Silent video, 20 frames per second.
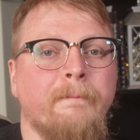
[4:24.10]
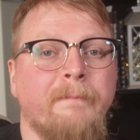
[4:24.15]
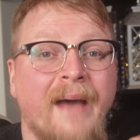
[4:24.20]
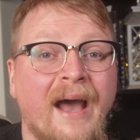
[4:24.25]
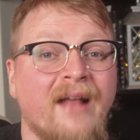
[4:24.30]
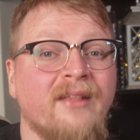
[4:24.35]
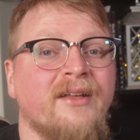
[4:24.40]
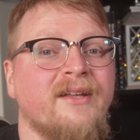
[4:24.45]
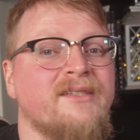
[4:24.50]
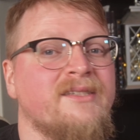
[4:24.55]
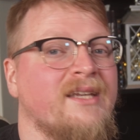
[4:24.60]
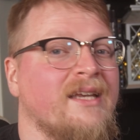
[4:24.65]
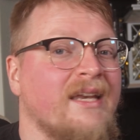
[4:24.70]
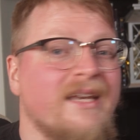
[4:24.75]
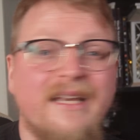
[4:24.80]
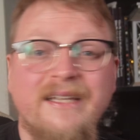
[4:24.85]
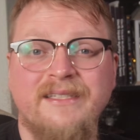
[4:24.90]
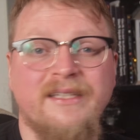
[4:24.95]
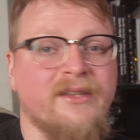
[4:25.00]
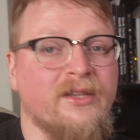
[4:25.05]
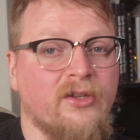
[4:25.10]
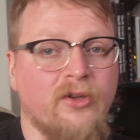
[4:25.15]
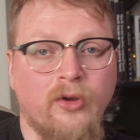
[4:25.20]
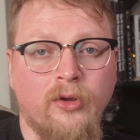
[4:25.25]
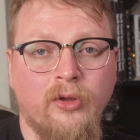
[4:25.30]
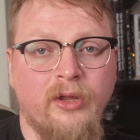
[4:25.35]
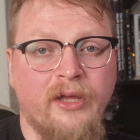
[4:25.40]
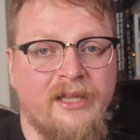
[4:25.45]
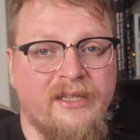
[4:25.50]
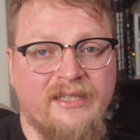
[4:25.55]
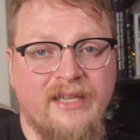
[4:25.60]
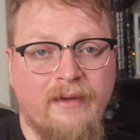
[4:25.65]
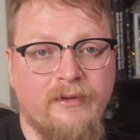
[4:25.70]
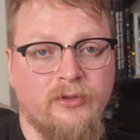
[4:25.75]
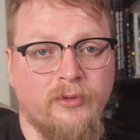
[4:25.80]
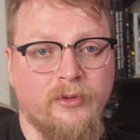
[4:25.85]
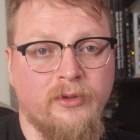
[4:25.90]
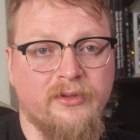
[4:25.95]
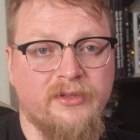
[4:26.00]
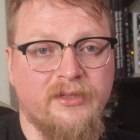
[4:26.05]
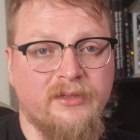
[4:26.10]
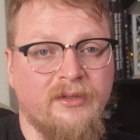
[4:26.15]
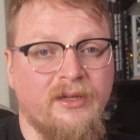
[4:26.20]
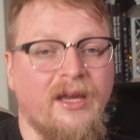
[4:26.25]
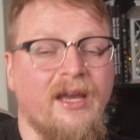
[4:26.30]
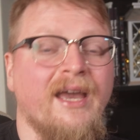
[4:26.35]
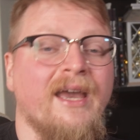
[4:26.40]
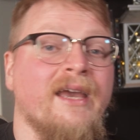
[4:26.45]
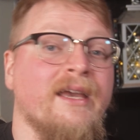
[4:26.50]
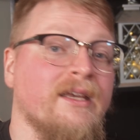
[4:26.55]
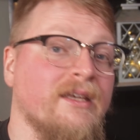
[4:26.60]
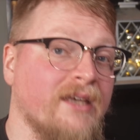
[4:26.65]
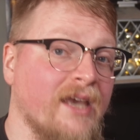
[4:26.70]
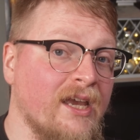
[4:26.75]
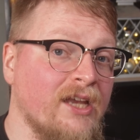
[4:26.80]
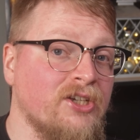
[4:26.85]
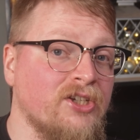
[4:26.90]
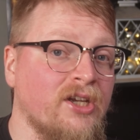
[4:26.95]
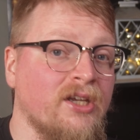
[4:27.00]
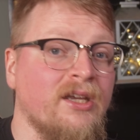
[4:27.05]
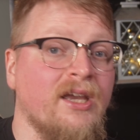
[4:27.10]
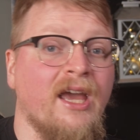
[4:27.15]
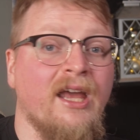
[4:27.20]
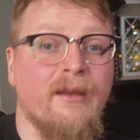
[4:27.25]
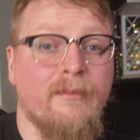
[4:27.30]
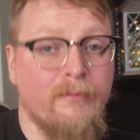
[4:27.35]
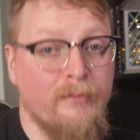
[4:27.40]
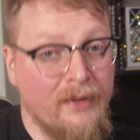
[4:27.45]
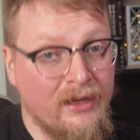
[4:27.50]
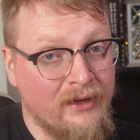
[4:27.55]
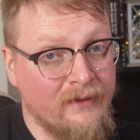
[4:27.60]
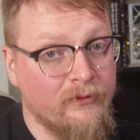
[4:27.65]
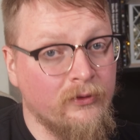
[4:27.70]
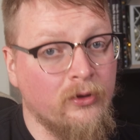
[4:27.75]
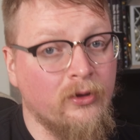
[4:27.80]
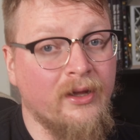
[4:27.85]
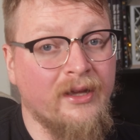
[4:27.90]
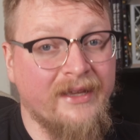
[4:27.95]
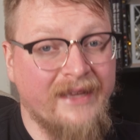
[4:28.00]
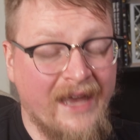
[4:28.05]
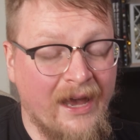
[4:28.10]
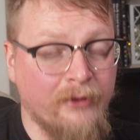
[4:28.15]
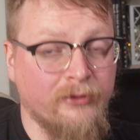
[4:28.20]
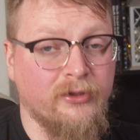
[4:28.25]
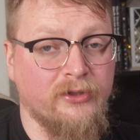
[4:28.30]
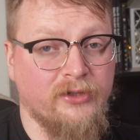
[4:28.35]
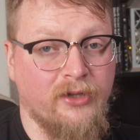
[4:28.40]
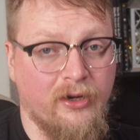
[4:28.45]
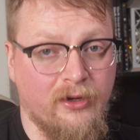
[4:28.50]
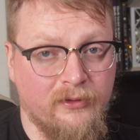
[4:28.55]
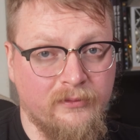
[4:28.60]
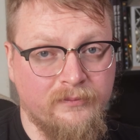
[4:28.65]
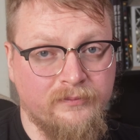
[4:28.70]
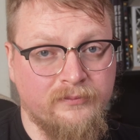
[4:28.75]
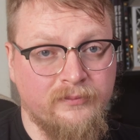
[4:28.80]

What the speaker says: Balance isn't the goal in Savage Worlds. Engaging and meaningful encounters are.